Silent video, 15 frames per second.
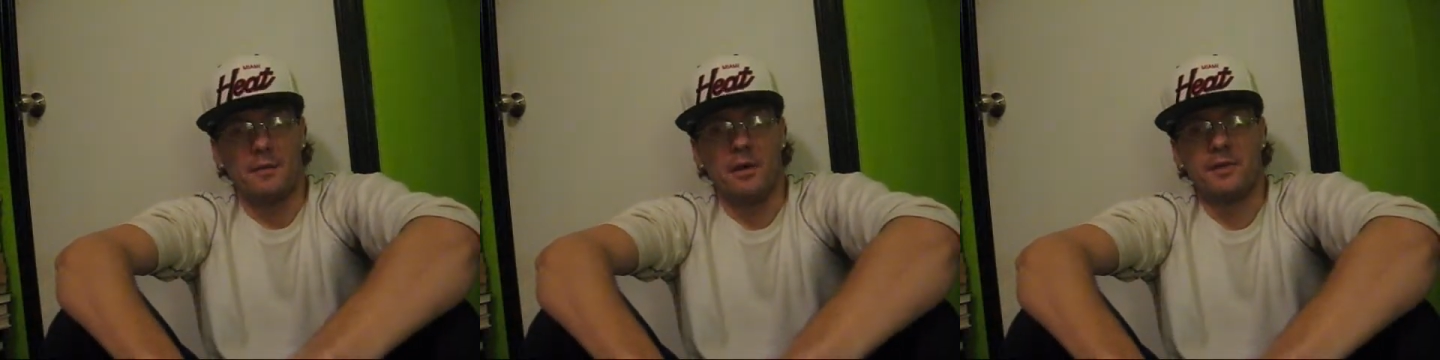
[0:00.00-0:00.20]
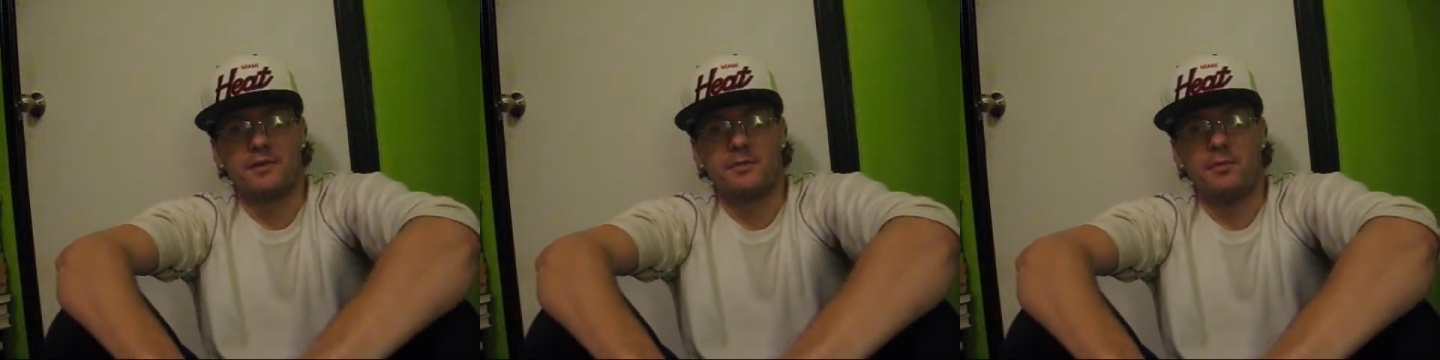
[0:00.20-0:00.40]

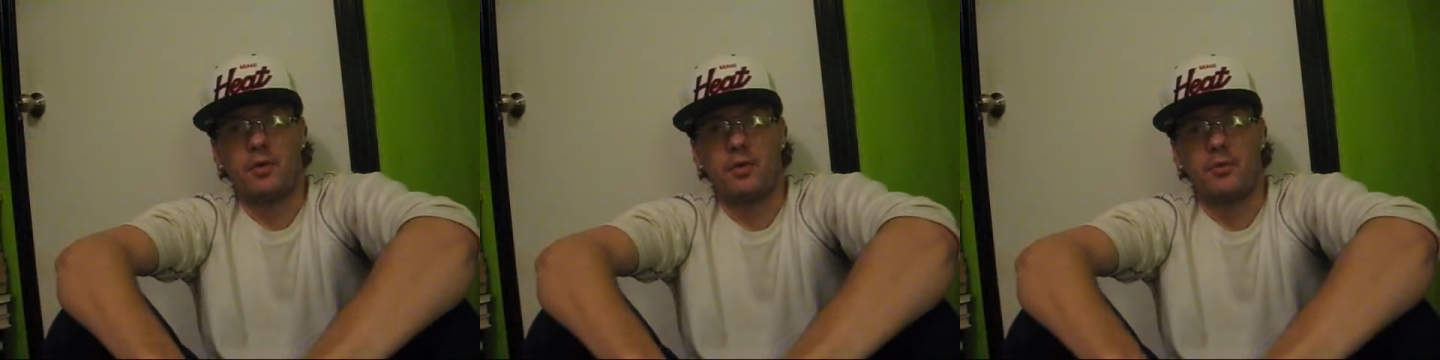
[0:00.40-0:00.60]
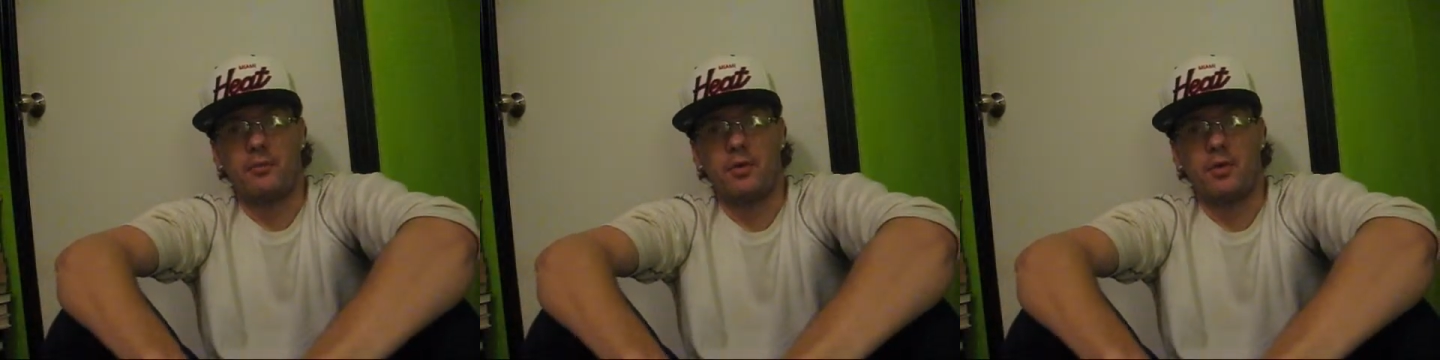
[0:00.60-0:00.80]
most
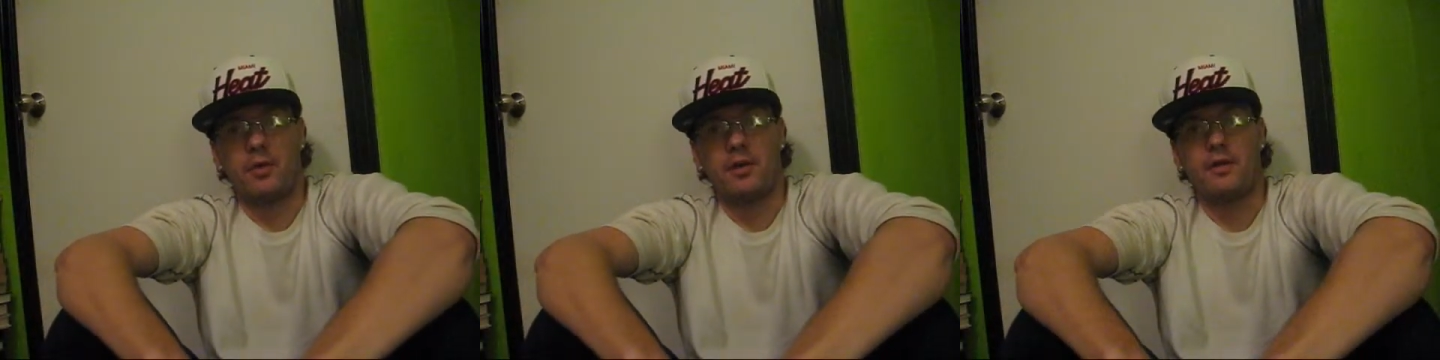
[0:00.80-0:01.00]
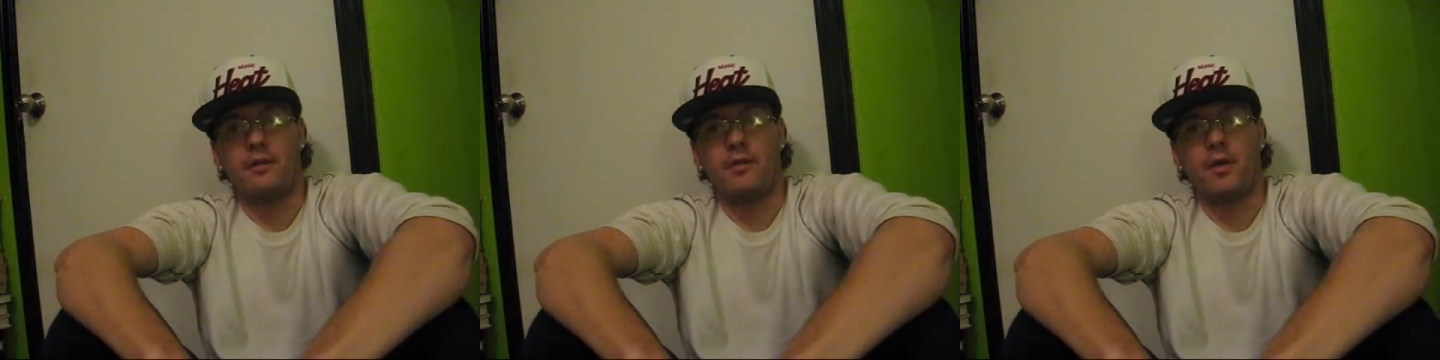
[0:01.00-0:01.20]
important
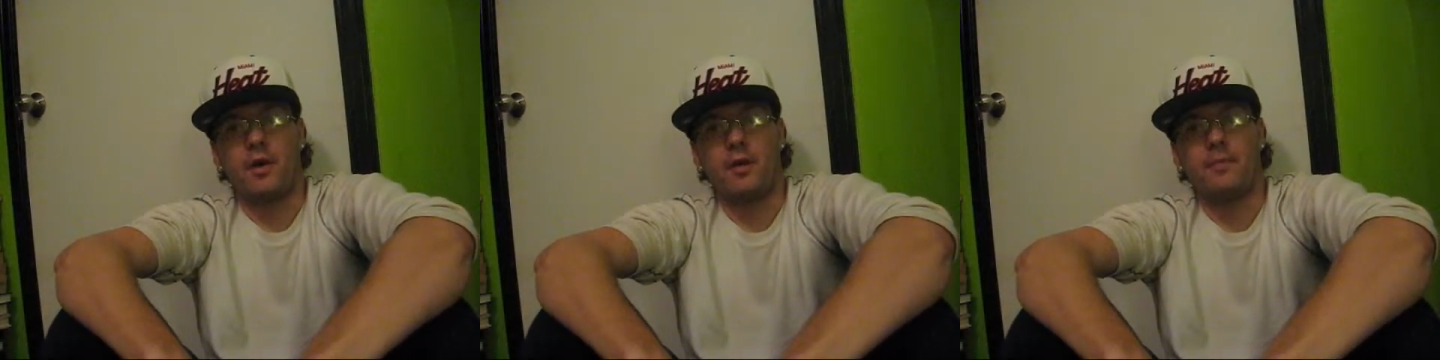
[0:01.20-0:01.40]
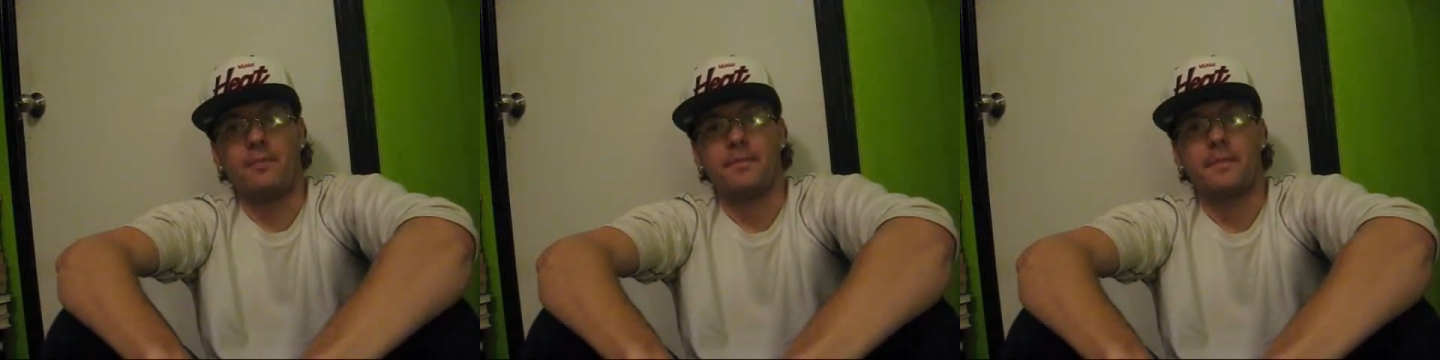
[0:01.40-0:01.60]
point of
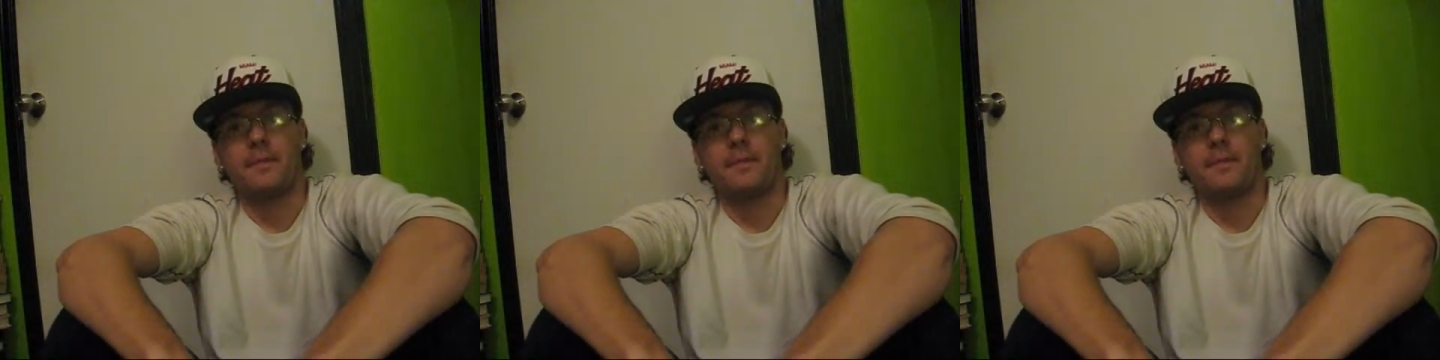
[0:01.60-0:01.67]
all.